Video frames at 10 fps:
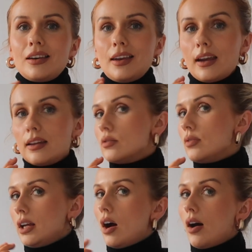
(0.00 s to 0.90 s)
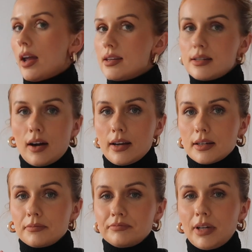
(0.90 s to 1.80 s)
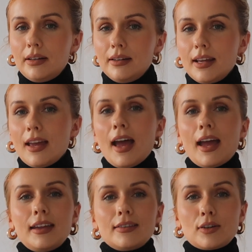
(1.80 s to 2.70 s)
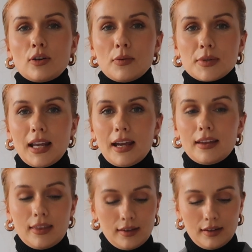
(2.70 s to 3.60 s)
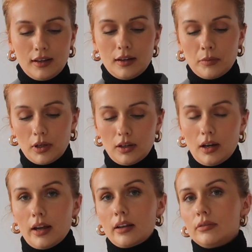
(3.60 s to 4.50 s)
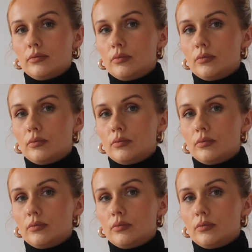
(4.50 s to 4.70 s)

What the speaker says: neck is really high and tight. It's a cropped length, but like,